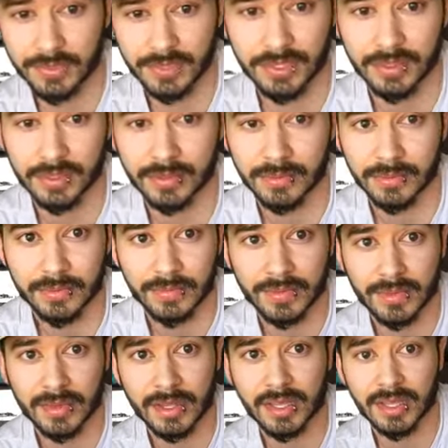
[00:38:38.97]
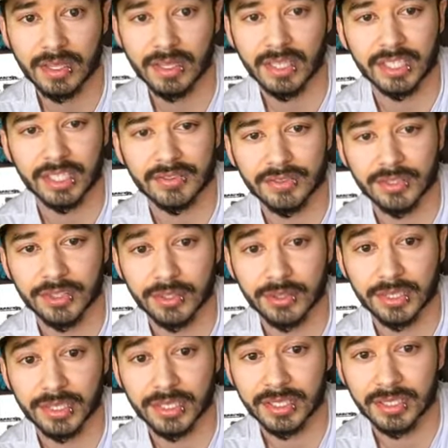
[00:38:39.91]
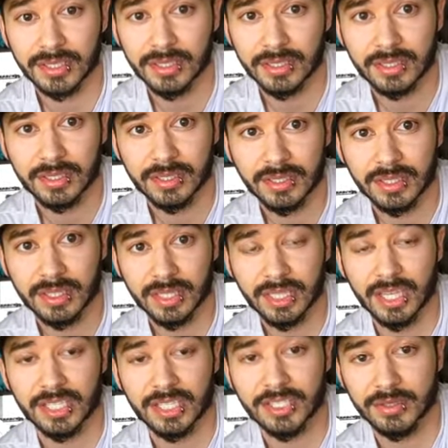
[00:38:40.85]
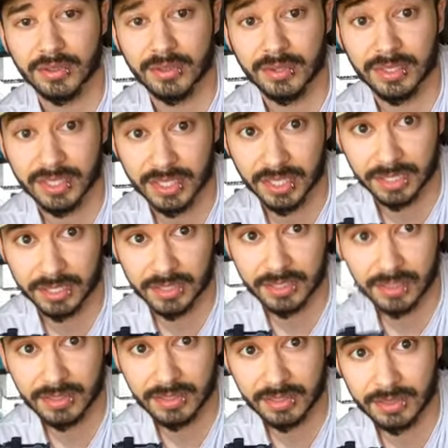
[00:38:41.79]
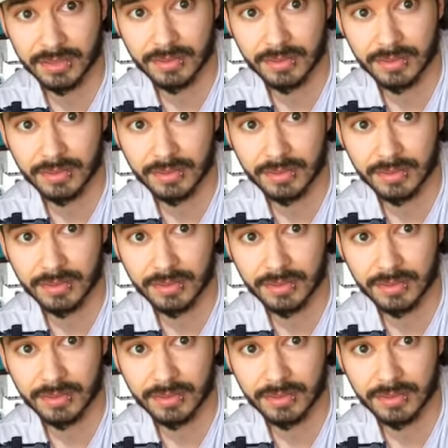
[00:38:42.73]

So thanks for joining. Catch you in the next.